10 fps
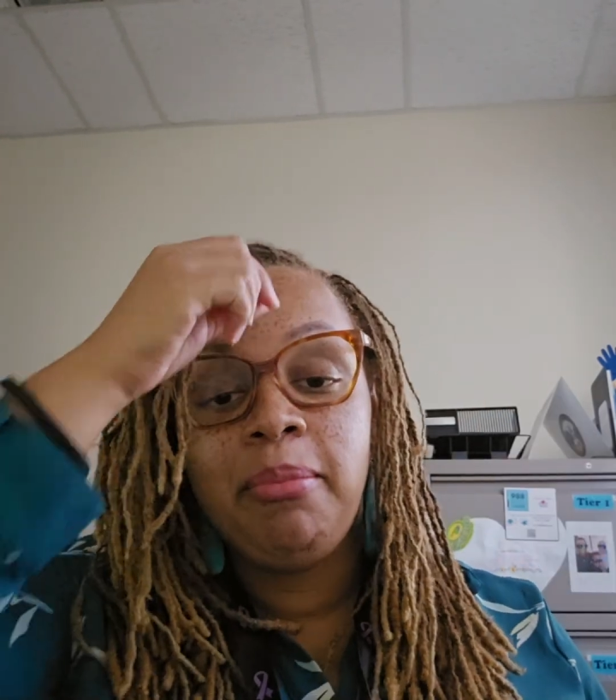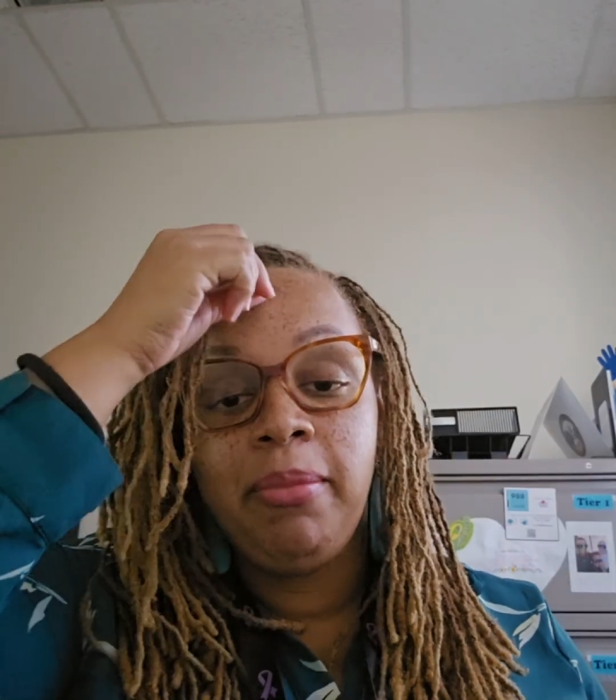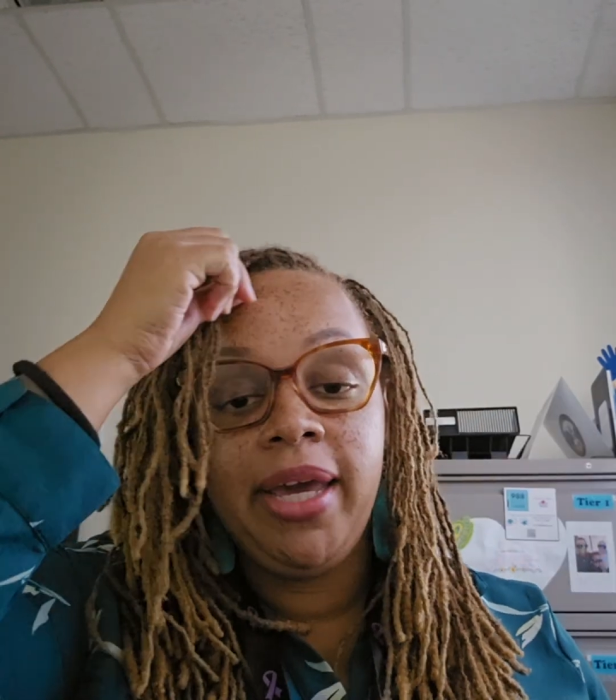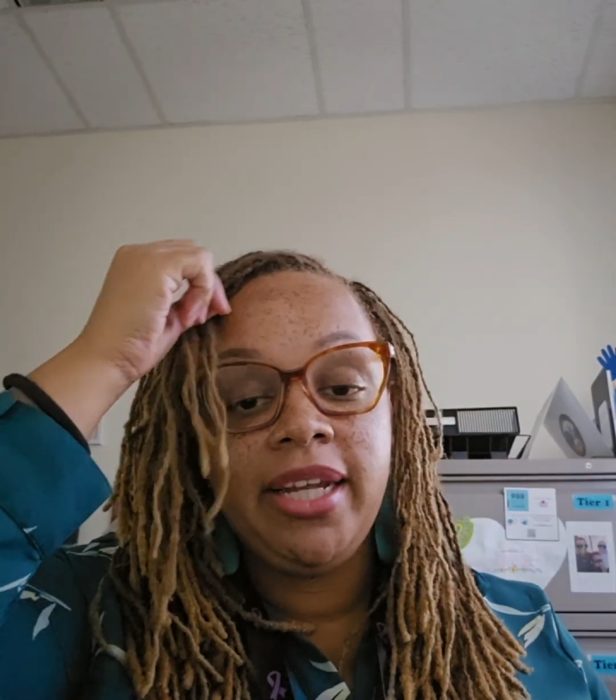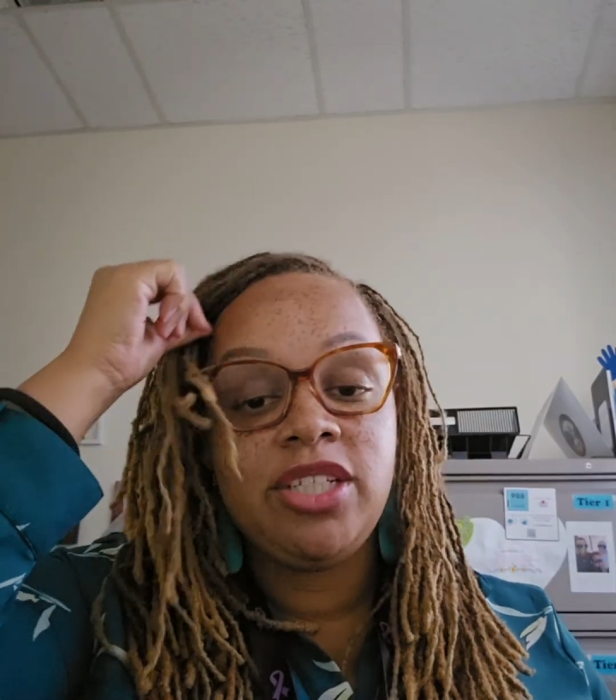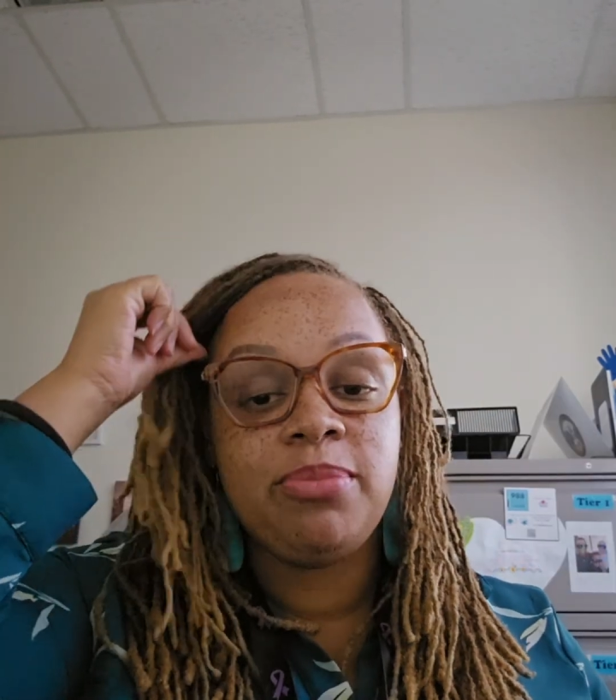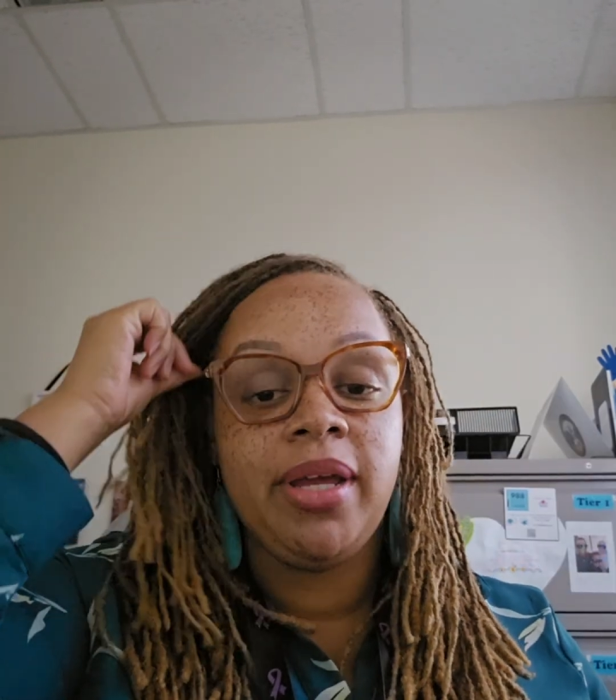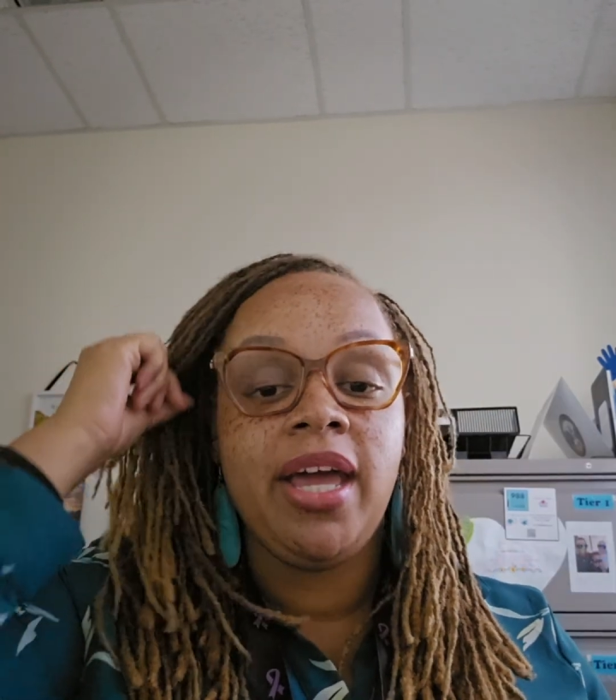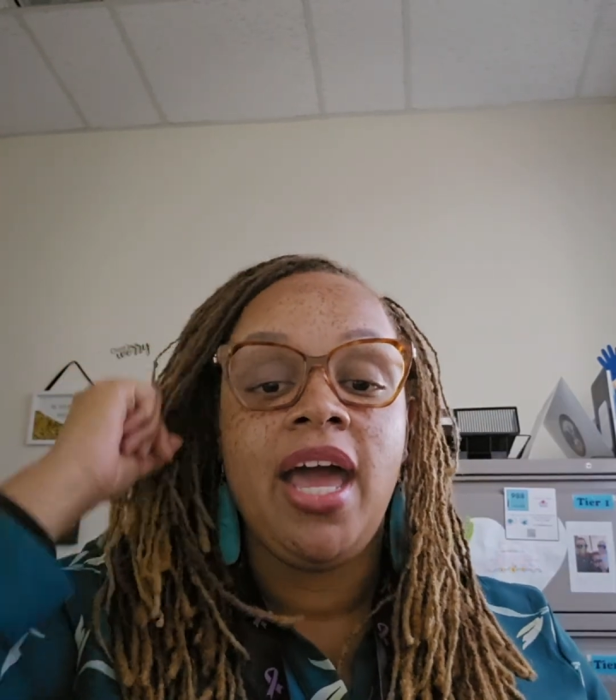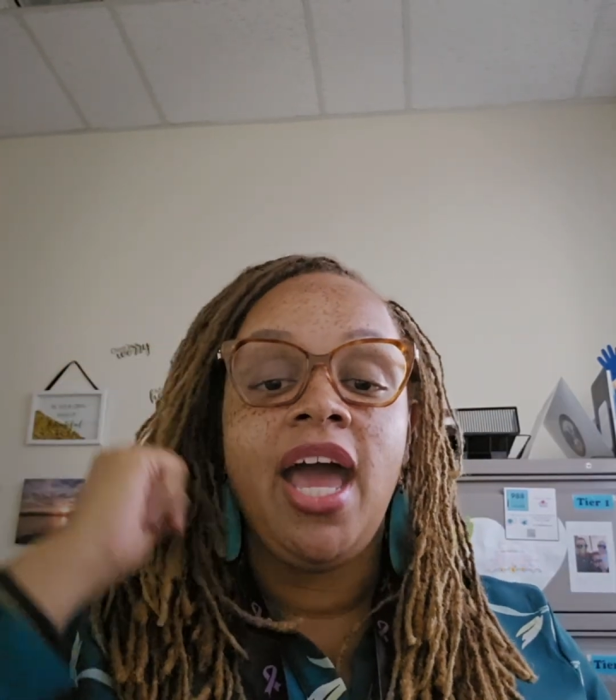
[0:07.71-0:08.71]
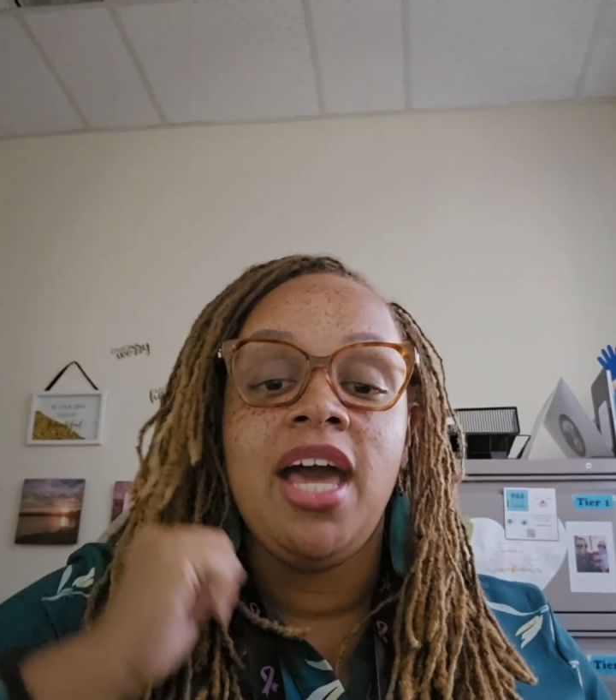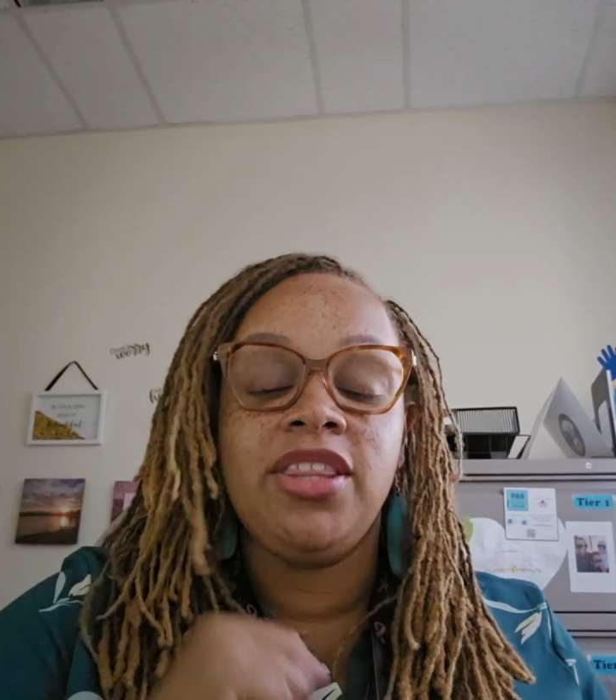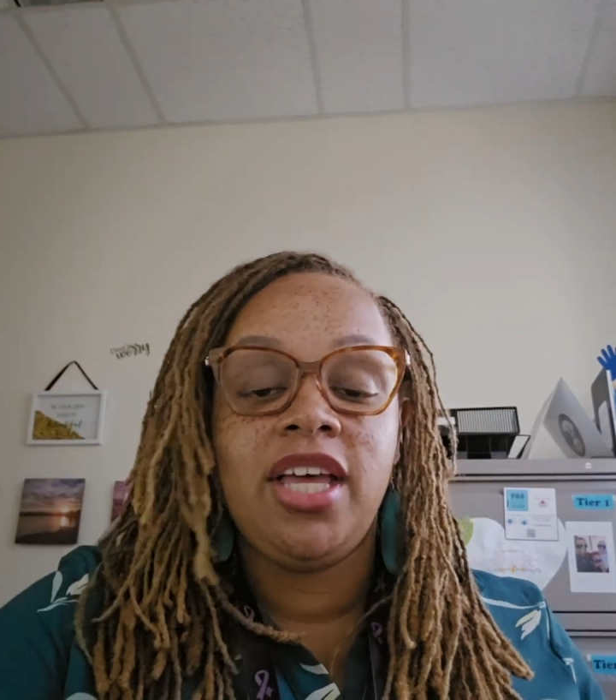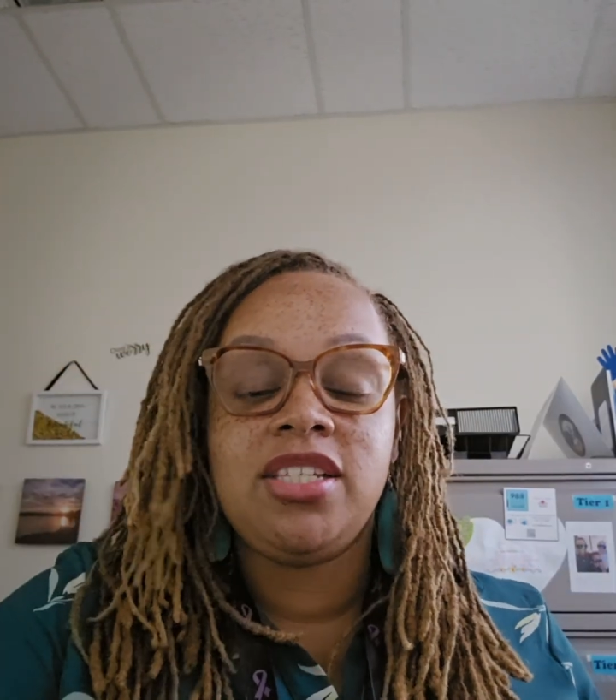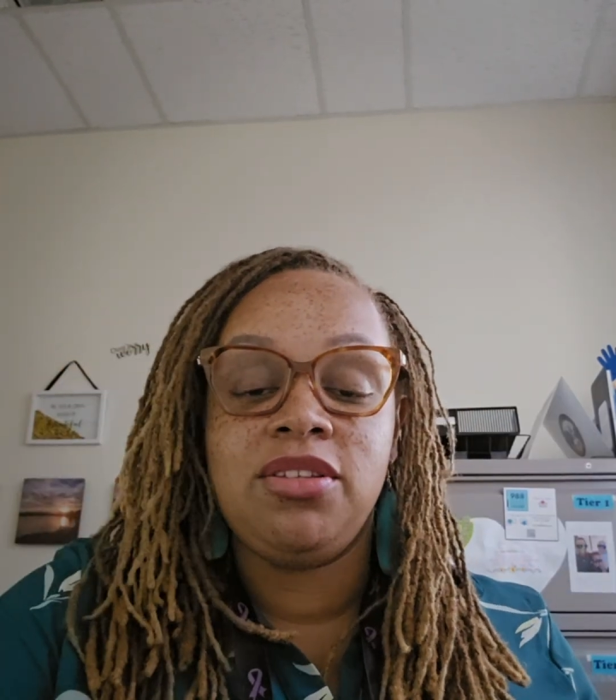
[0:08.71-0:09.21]
management, and
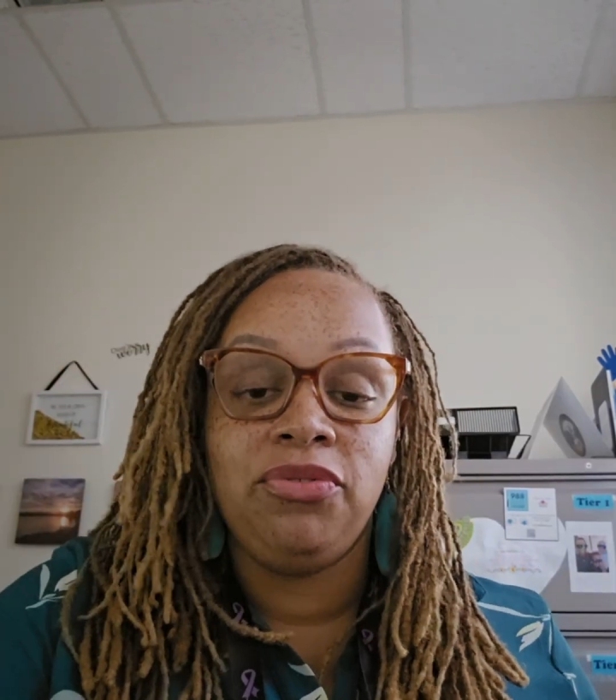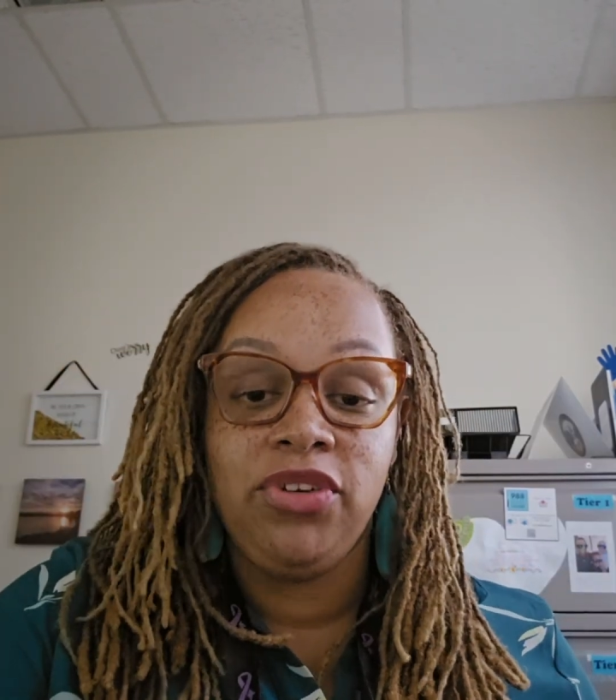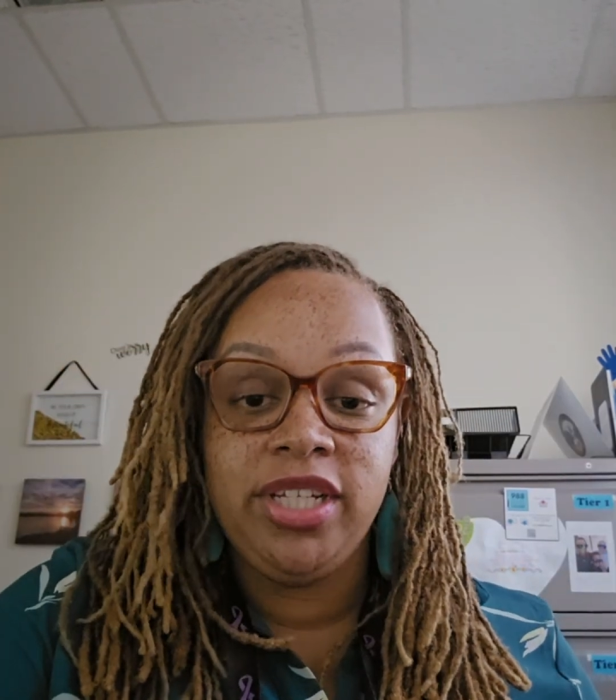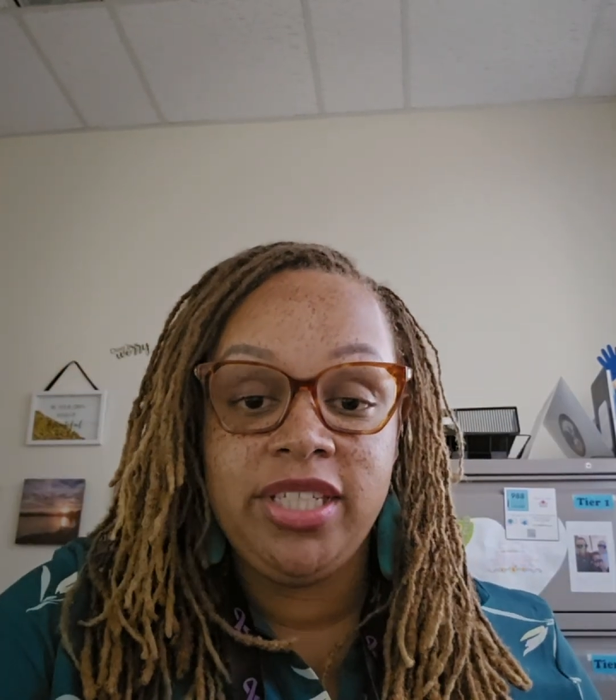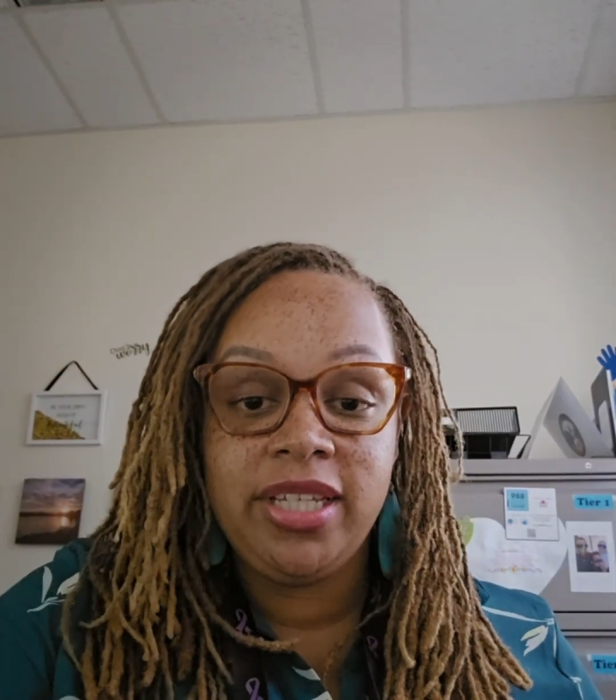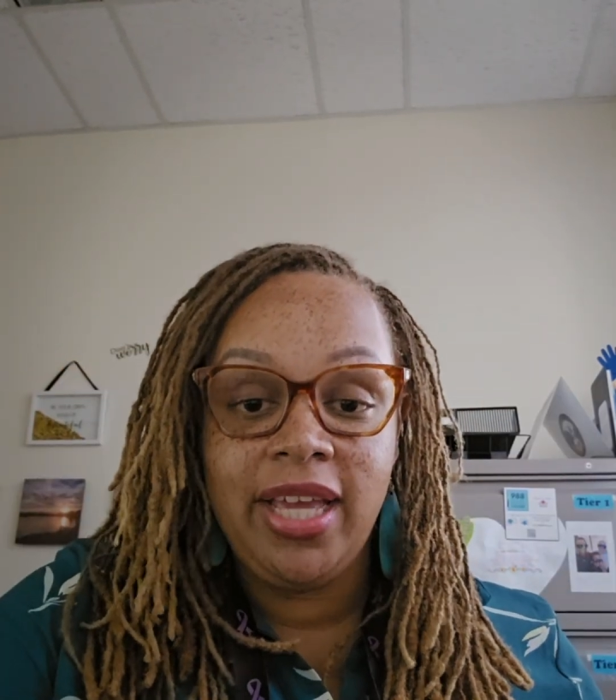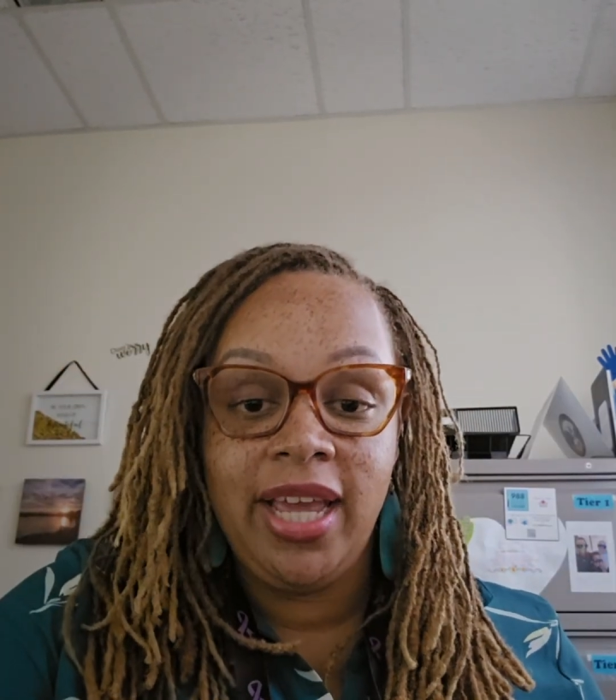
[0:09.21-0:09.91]
that's the risk